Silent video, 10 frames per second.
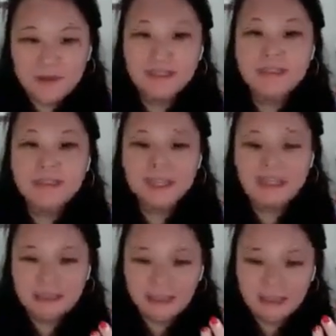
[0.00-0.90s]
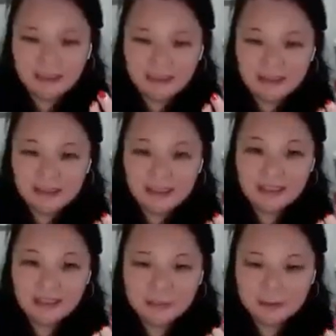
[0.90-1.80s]
interesting and
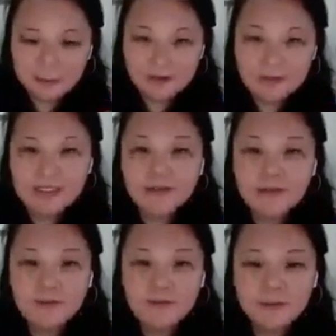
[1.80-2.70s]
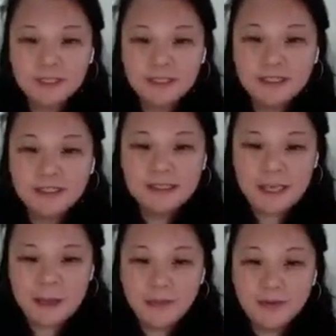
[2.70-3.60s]
fluent and
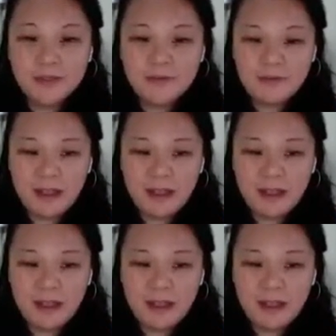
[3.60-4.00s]
descriptive